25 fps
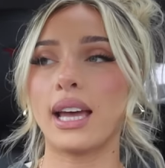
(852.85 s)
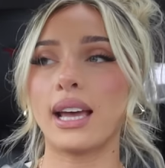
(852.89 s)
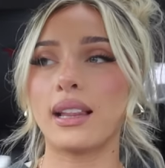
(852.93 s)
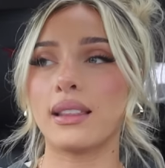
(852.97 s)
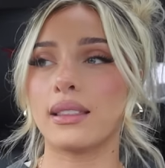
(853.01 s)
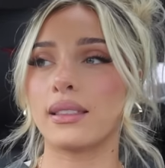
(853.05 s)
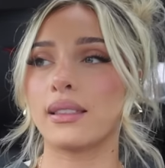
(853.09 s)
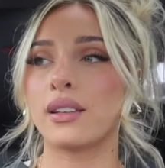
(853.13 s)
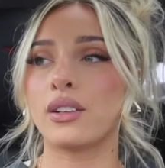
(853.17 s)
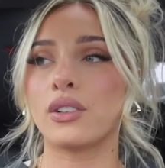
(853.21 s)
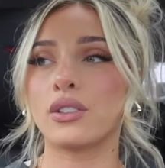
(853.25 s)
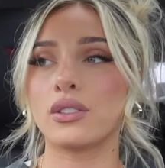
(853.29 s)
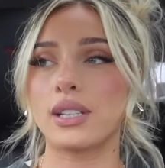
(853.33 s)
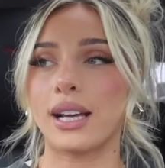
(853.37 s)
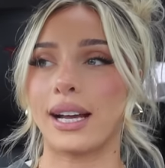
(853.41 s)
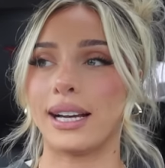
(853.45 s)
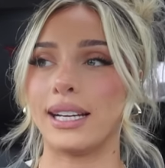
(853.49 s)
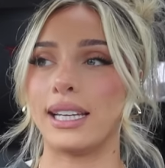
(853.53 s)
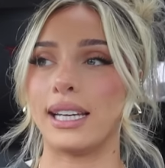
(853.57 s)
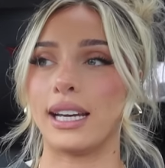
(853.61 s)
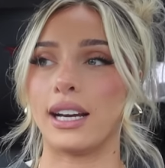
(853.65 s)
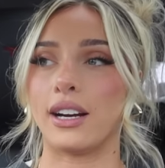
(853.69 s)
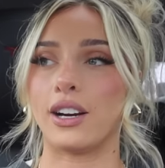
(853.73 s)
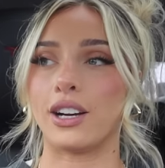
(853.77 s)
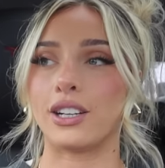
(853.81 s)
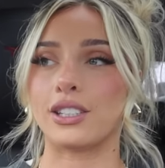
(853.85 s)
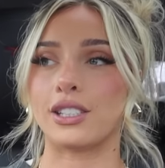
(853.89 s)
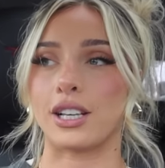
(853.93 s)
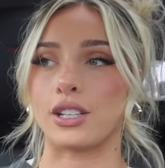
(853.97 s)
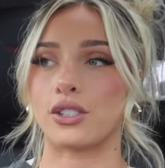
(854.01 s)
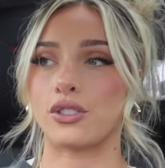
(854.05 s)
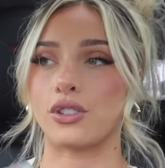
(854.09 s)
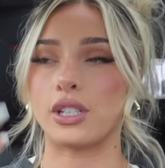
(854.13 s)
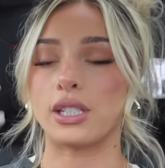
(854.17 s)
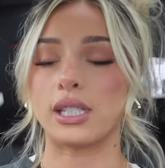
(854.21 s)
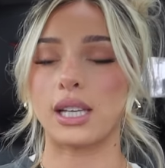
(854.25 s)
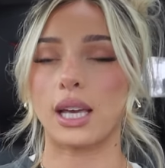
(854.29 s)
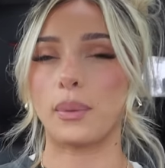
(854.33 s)
like little tiny hair
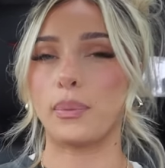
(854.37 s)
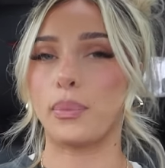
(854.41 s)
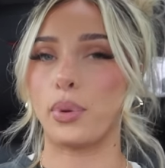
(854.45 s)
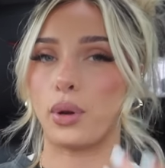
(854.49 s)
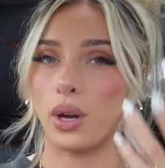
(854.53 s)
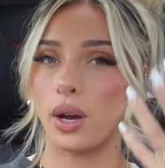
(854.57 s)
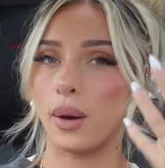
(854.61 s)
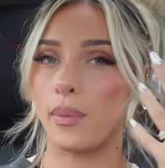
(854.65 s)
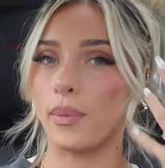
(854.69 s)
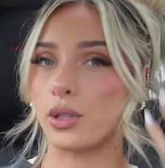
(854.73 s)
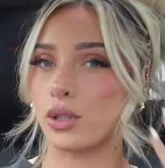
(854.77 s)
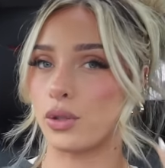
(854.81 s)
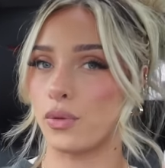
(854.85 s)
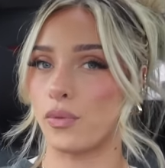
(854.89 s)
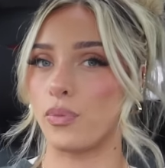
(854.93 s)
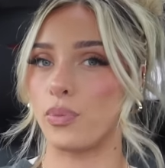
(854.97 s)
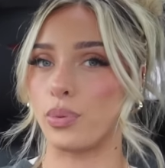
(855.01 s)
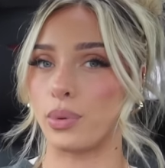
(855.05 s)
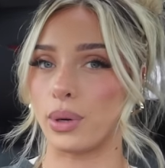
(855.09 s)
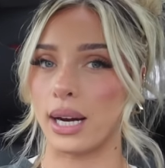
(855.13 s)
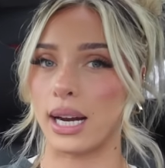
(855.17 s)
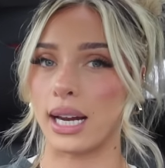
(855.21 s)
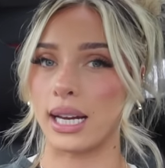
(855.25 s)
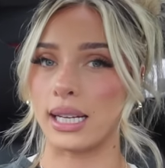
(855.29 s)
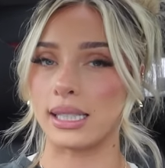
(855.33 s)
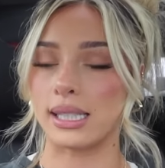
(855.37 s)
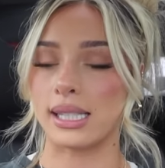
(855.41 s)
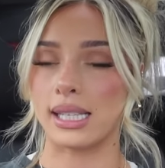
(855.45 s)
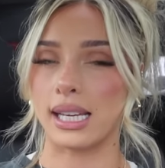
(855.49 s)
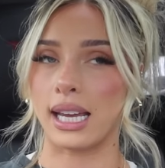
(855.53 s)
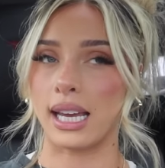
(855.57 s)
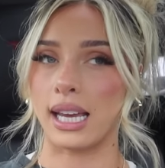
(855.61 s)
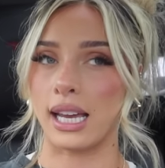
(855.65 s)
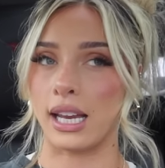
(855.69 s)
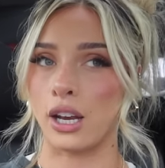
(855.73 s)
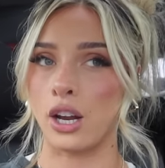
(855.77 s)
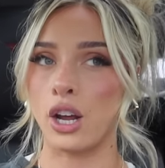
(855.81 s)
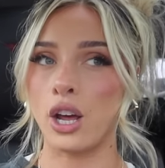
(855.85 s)
accessories, like putting a bunch of braids
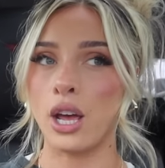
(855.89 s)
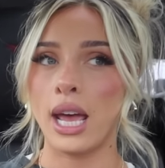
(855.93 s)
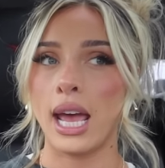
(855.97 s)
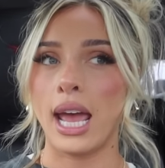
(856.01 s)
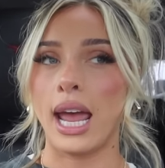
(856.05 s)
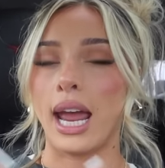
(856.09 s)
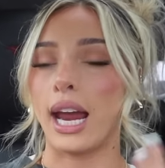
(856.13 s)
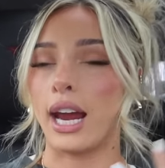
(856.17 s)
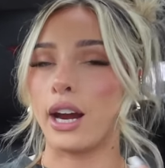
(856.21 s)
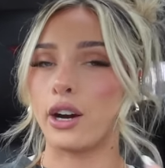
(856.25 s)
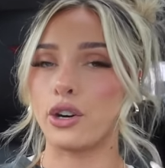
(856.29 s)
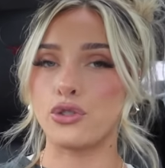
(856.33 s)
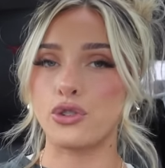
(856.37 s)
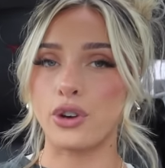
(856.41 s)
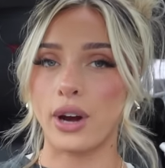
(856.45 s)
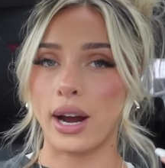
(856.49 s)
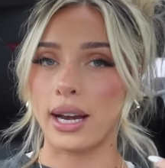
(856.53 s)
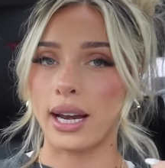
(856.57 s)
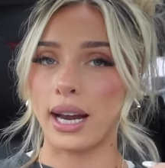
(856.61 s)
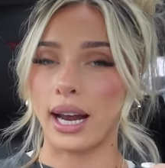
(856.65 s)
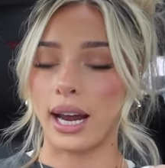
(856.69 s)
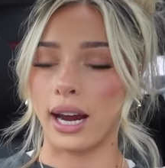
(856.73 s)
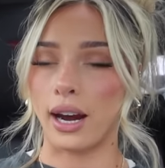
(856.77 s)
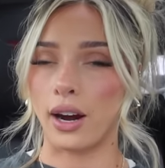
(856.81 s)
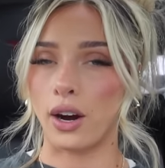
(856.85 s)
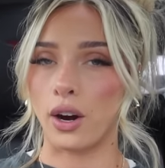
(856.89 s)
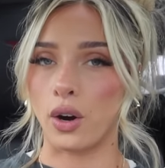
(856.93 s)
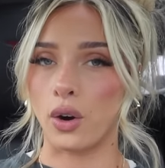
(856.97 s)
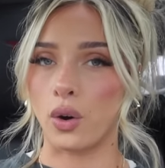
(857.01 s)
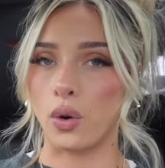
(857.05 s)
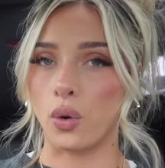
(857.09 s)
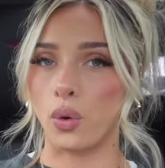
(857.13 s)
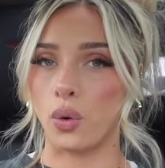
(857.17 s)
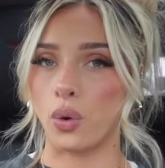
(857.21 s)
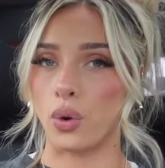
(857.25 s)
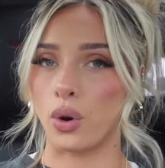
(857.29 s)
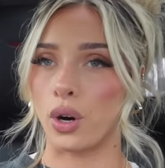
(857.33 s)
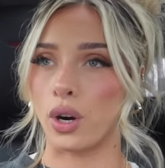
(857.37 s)
in air dried hair
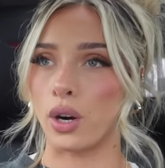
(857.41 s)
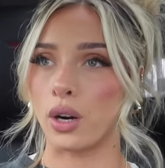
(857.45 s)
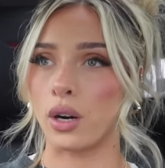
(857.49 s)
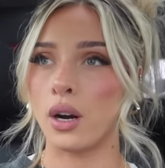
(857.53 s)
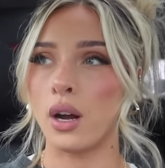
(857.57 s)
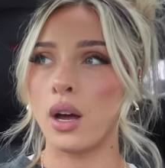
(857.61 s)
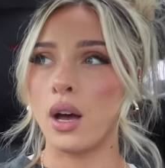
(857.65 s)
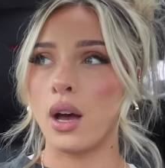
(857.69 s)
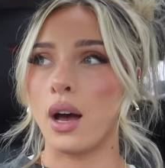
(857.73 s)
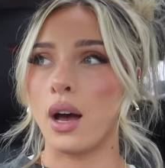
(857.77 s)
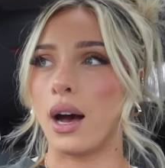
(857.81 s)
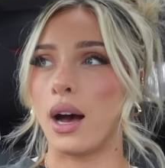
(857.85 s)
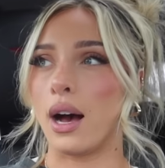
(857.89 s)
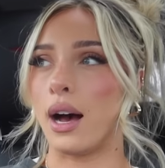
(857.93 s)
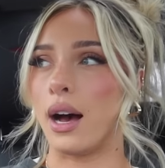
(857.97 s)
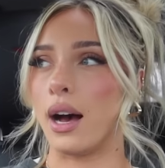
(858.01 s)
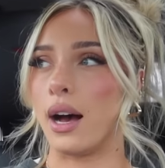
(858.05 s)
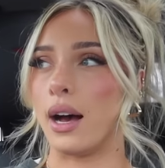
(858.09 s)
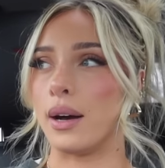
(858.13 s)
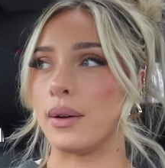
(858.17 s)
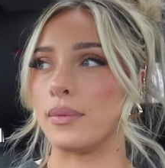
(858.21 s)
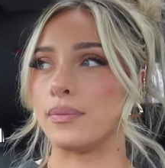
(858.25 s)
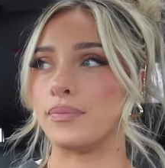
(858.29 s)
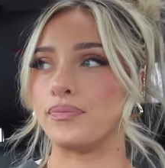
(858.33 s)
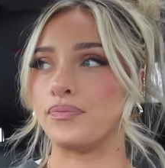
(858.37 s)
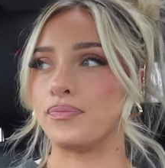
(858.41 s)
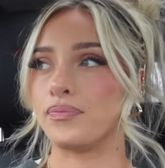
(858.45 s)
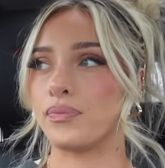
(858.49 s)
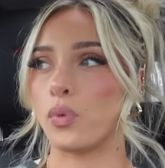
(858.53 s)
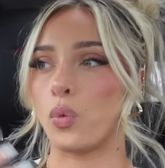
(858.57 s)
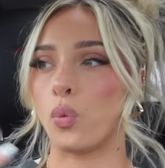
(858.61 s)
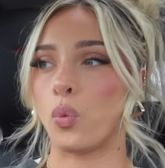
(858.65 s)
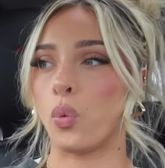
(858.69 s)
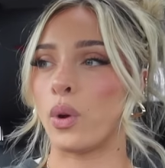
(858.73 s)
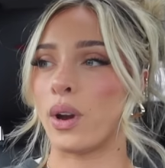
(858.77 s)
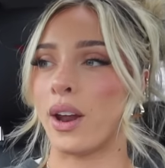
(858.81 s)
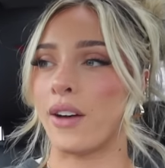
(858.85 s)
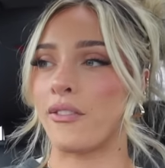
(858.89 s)
or um,
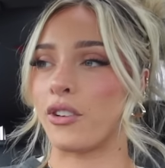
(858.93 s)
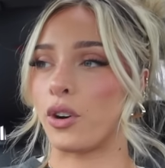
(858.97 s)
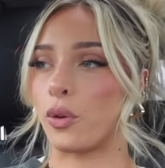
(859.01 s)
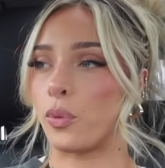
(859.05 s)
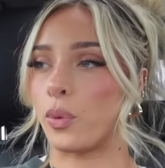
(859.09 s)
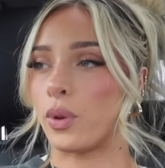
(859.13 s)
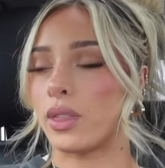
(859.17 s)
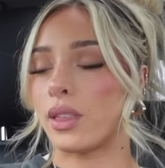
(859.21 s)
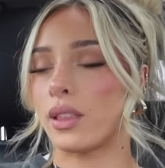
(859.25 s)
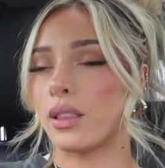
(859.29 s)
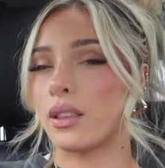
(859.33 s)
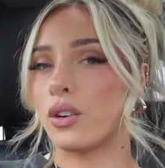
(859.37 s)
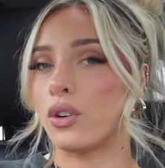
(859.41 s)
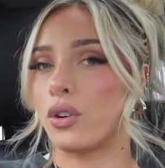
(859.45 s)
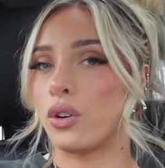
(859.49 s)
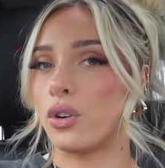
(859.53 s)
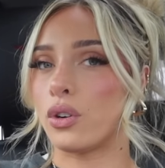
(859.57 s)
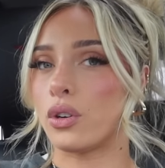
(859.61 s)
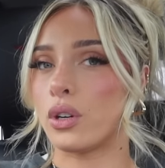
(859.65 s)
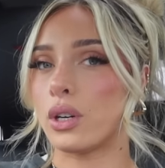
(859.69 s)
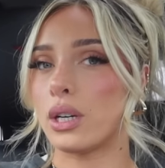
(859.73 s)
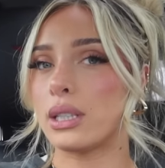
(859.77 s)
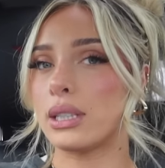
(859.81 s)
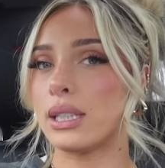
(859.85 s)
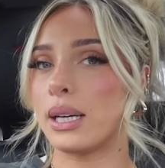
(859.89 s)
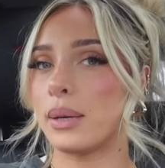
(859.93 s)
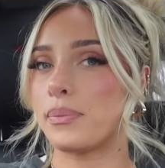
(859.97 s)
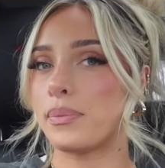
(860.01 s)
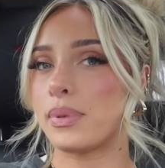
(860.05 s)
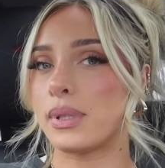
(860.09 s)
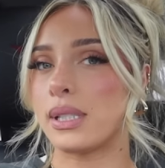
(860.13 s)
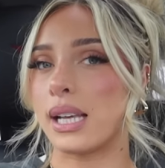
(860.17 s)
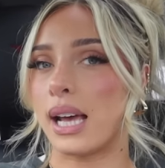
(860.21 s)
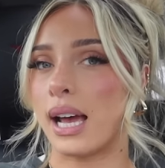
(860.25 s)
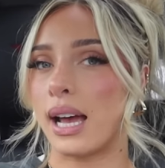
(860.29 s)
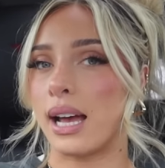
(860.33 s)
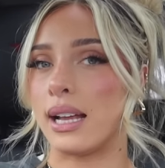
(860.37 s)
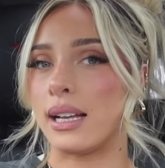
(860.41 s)
whatever with the little
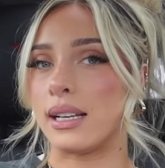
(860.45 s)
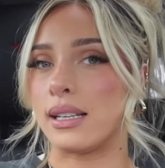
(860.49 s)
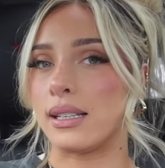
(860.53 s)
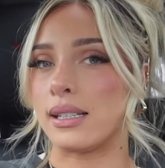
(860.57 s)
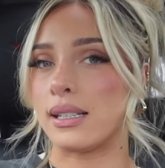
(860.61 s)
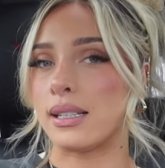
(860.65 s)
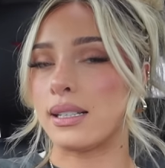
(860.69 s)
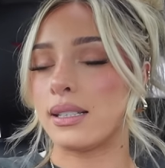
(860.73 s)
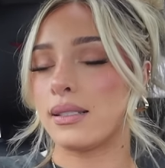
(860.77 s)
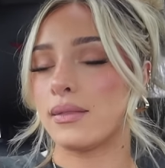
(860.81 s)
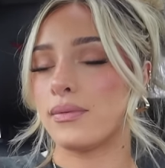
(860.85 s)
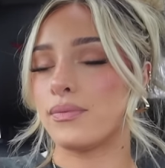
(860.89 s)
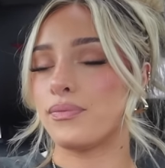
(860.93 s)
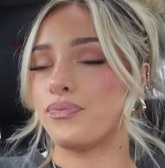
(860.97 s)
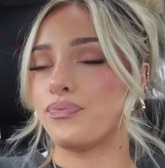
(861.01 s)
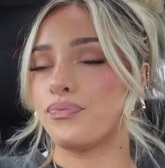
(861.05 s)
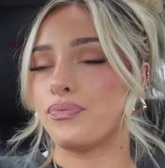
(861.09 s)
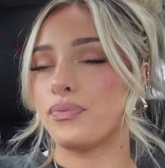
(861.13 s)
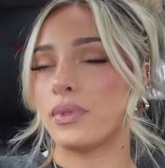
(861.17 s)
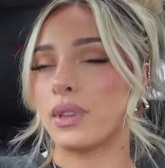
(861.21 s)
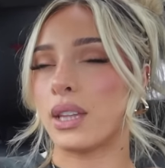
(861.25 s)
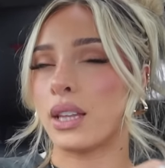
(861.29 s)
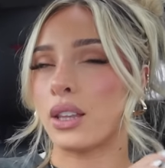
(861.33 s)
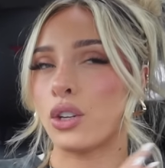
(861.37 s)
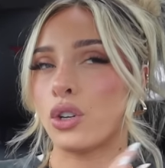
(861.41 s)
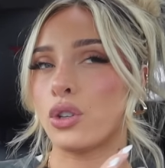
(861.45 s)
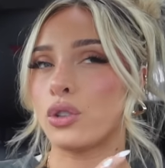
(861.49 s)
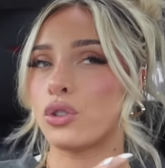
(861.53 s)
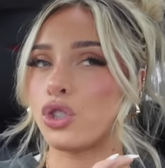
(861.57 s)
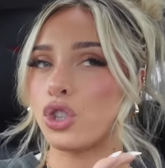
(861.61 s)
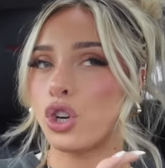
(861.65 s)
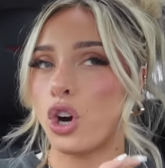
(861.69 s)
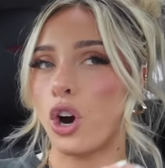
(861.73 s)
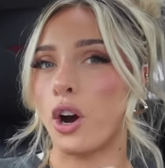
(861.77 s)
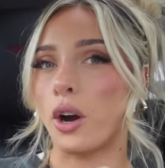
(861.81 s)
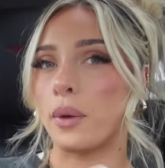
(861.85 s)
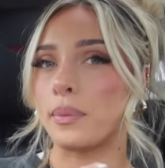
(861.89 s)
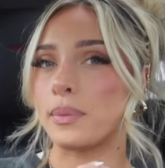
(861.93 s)
clips and the little
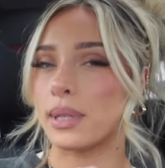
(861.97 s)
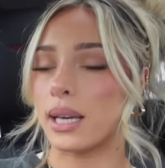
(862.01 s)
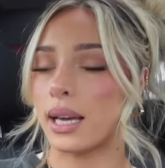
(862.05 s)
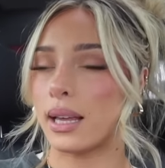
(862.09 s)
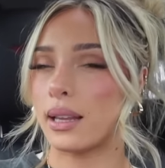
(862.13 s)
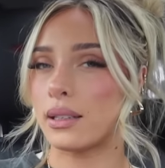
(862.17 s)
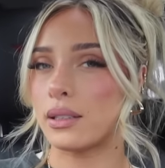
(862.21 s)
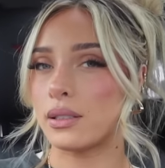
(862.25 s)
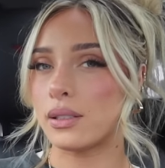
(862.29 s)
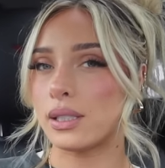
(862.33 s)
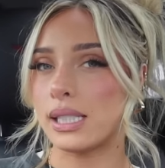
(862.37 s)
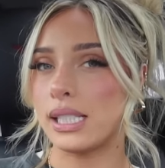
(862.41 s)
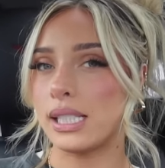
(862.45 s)
charms, like a little